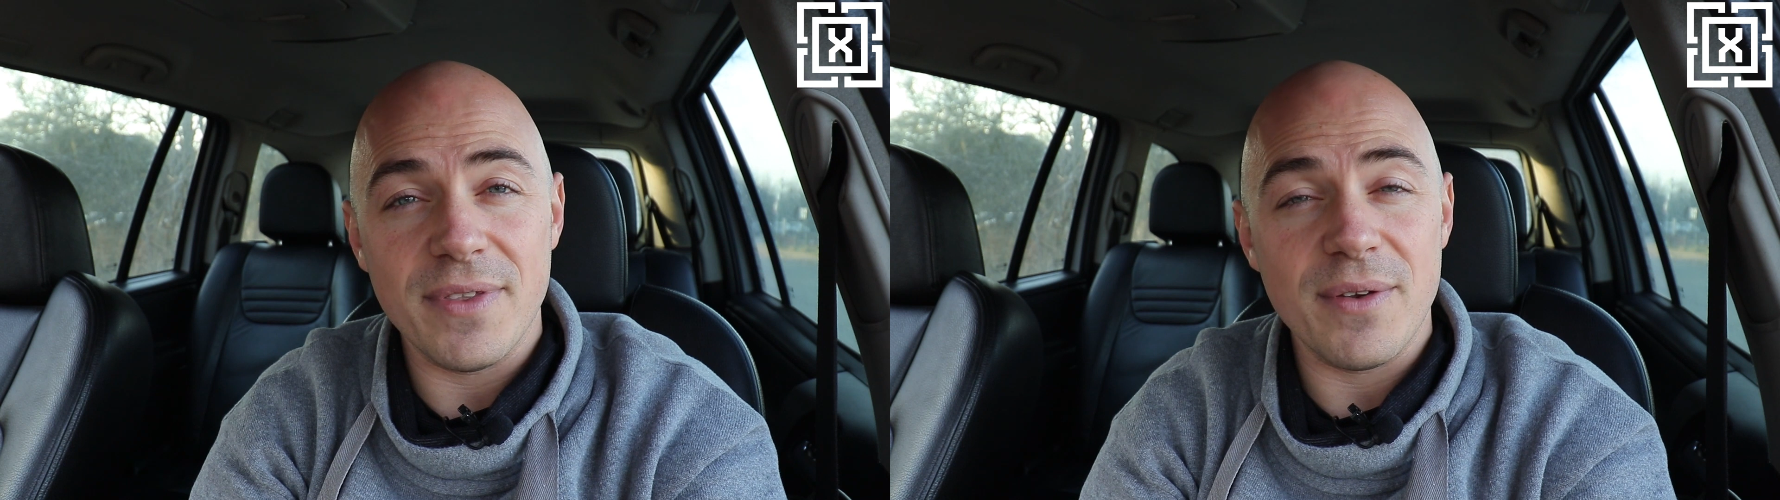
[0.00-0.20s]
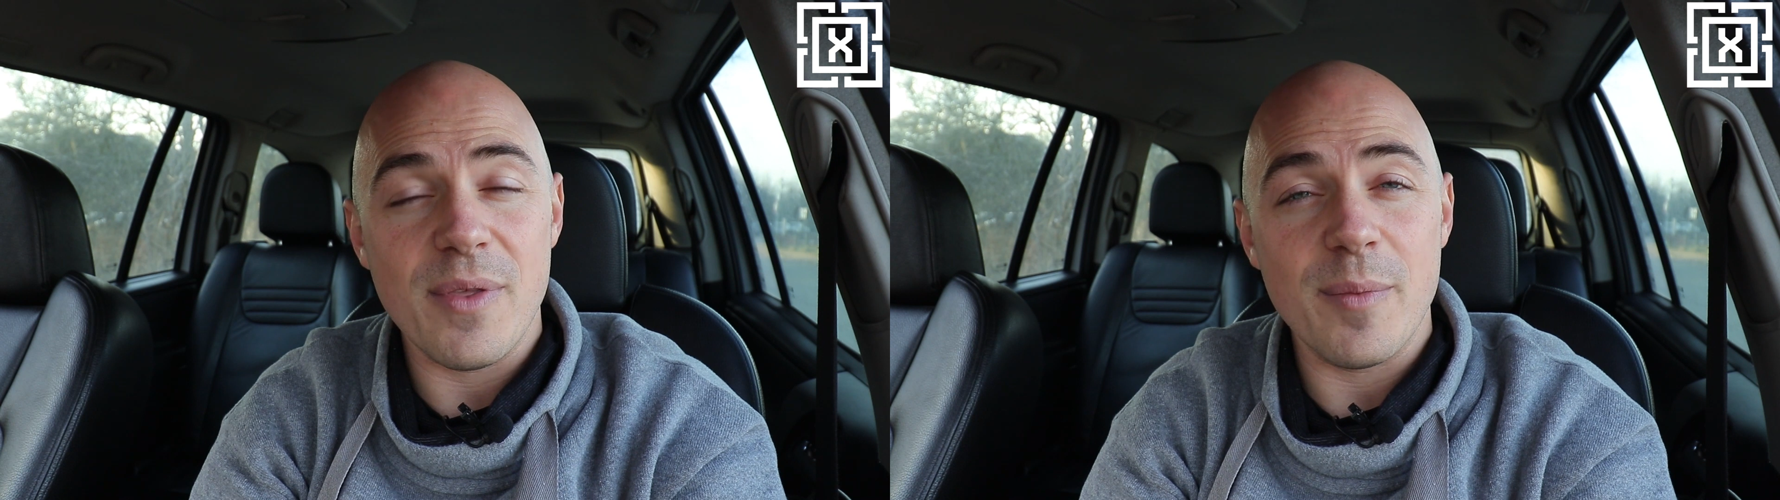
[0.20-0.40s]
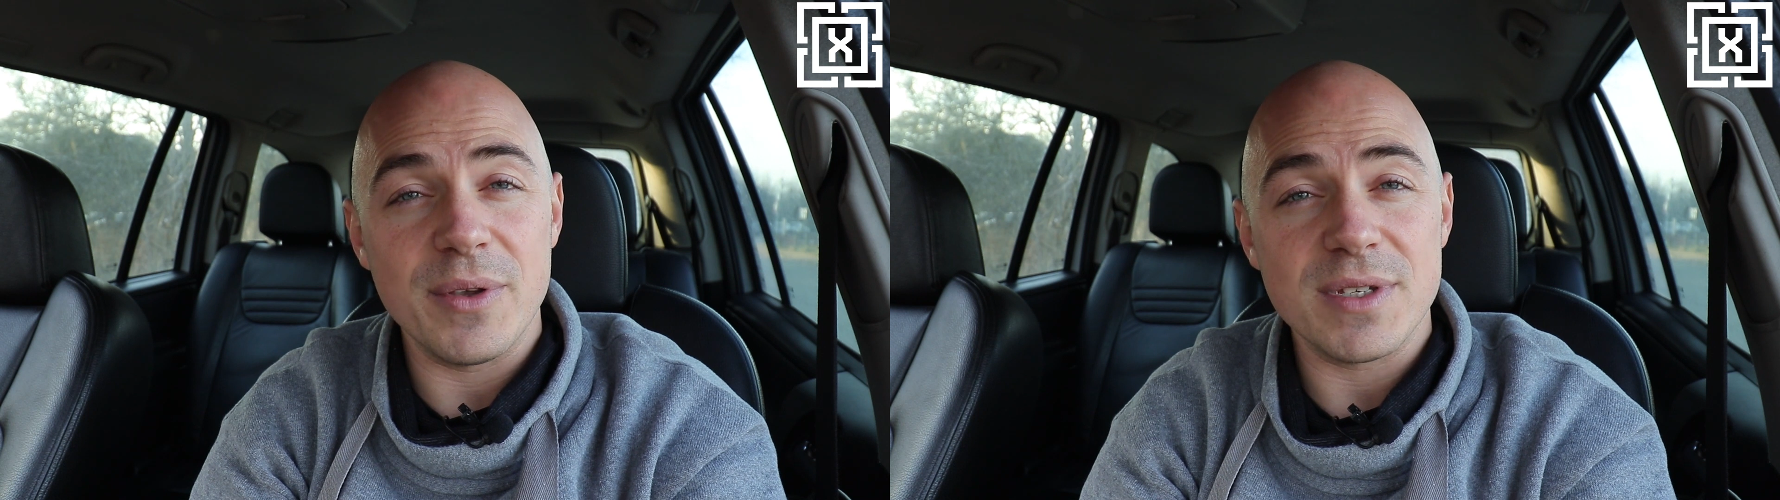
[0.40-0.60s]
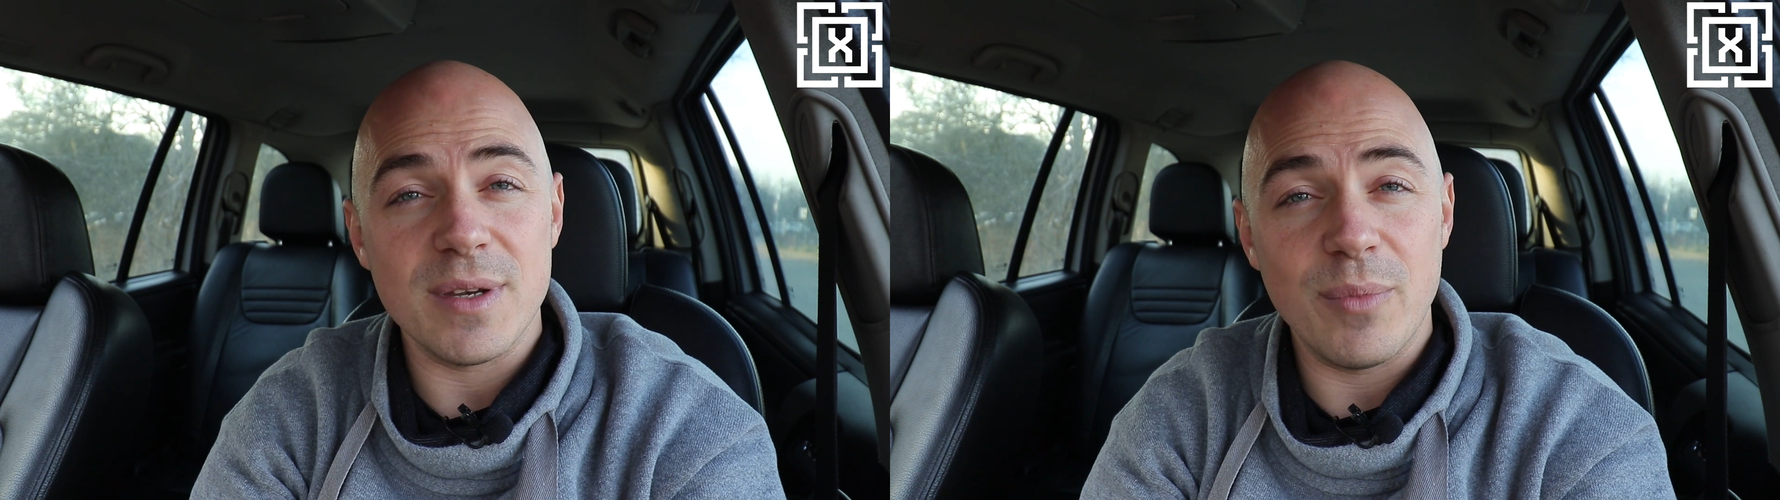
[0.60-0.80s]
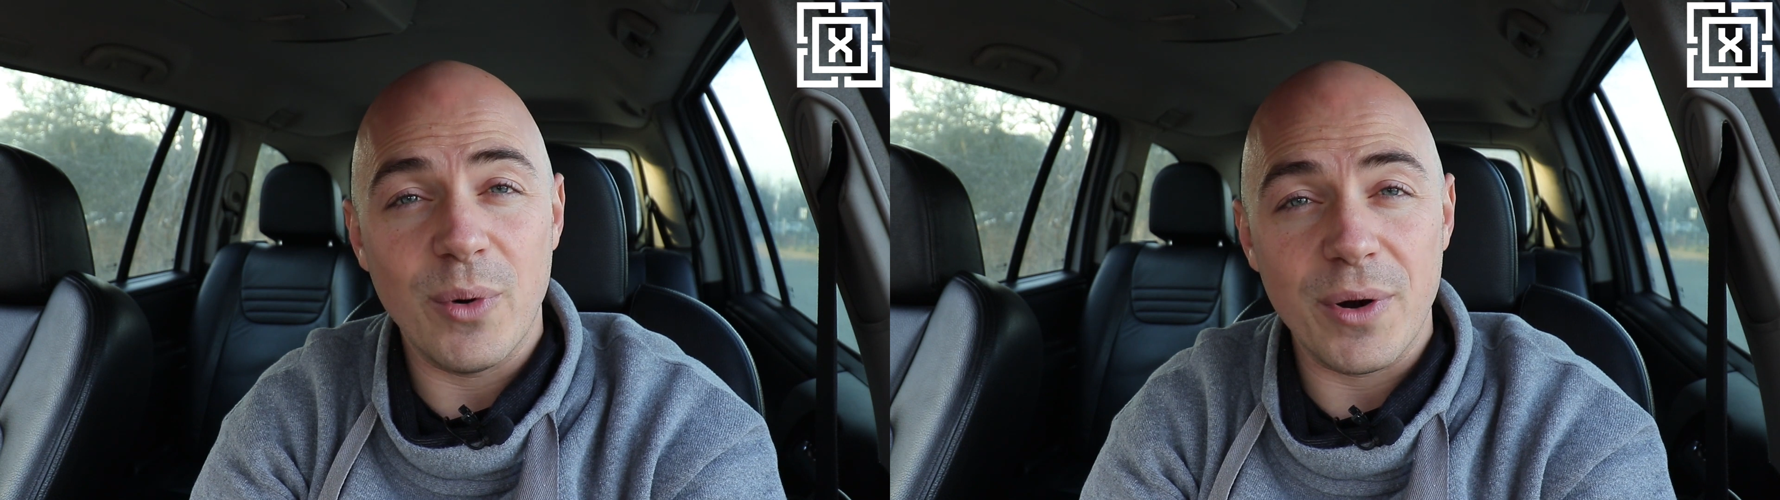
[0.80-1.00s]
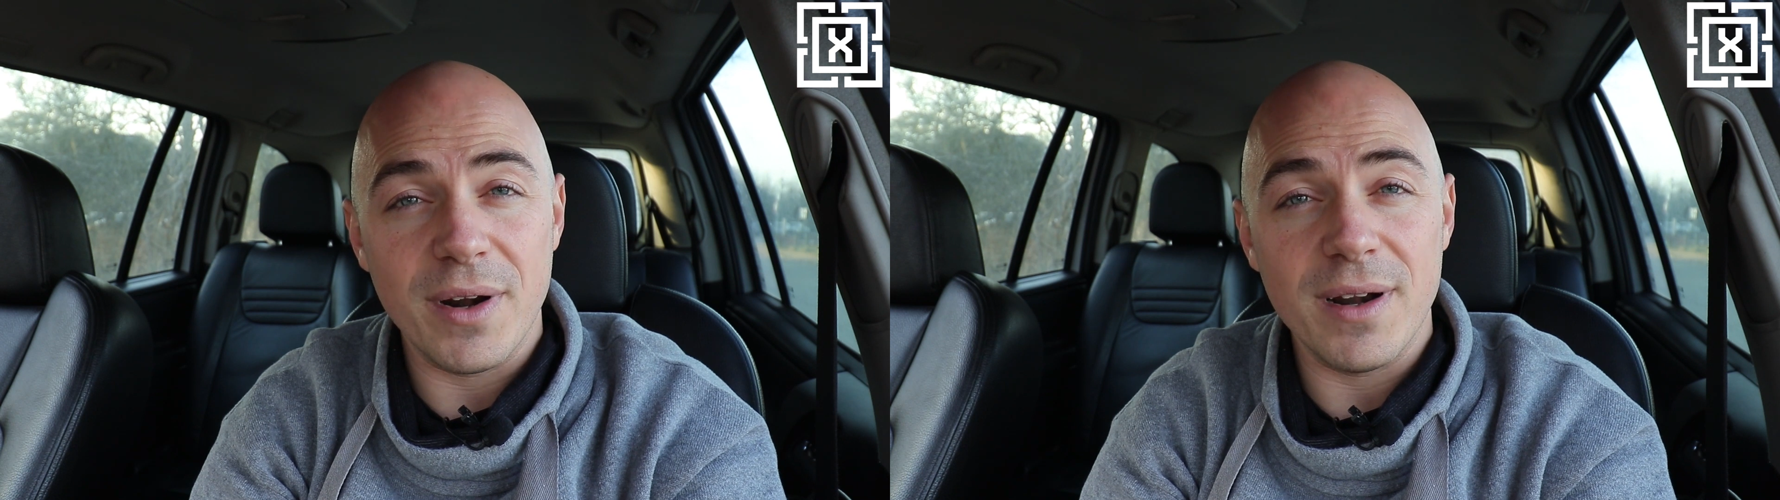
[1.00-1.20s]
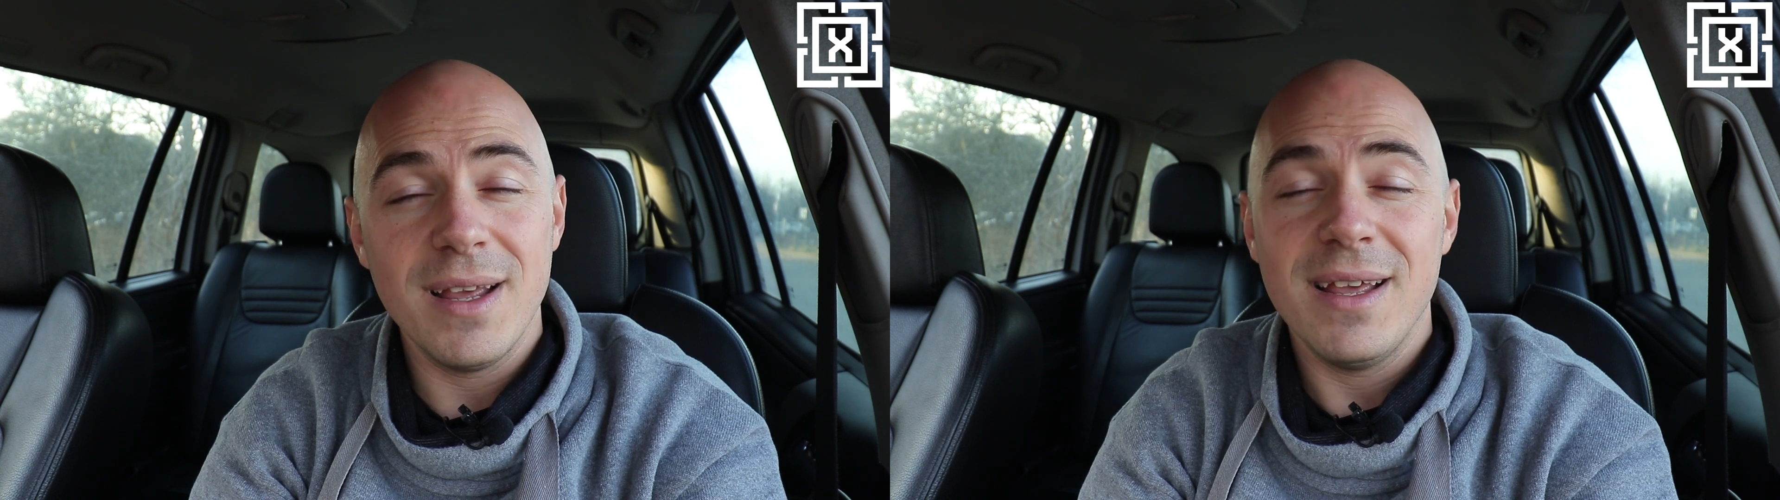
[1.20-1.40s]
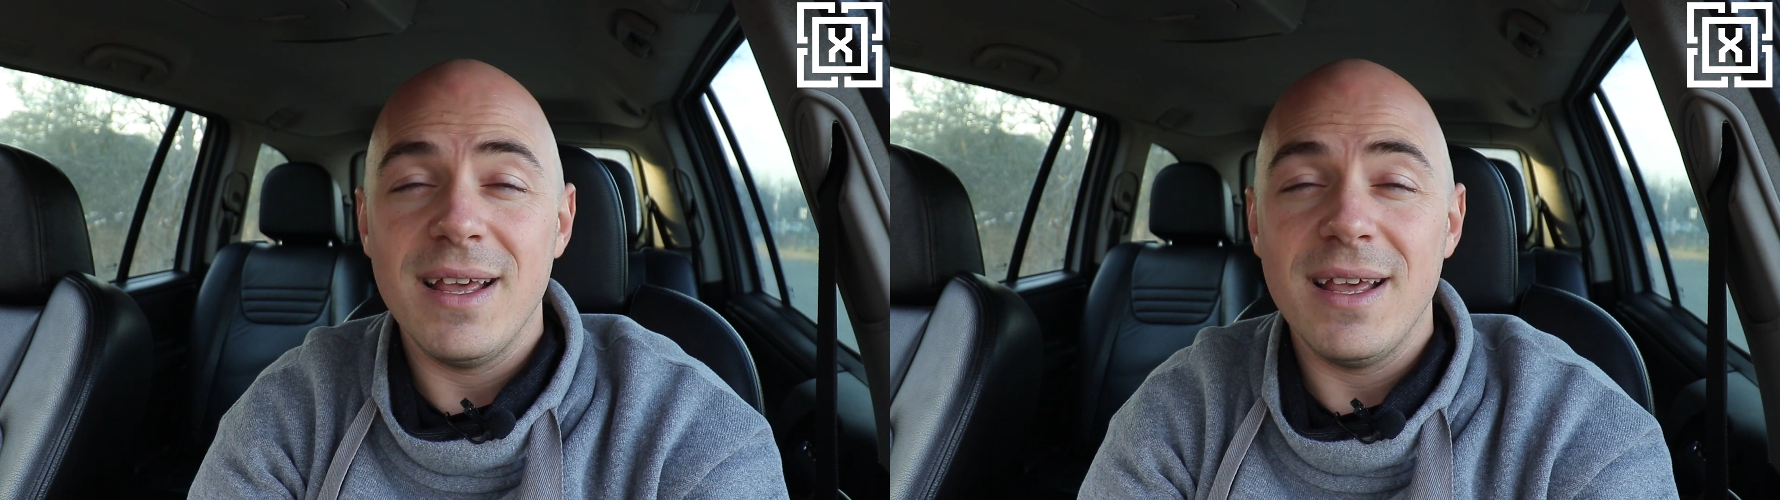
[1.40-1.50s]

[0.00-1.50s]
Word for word: that are the most important